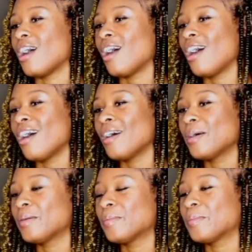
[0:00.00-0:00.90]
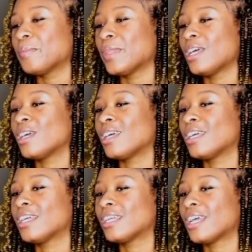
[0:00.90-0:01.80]
I
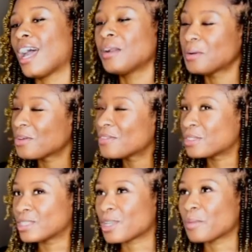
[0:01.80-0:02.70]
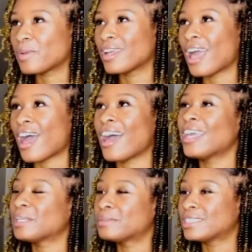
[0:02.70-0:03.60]
don't know if you can tell, but I
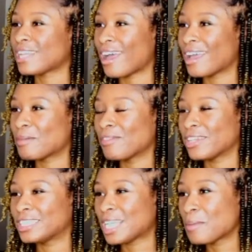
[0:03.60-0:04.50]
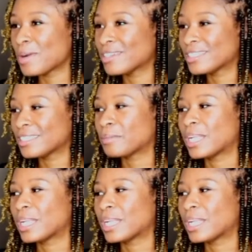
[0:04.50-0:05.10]
am shy. I'm a very shy person.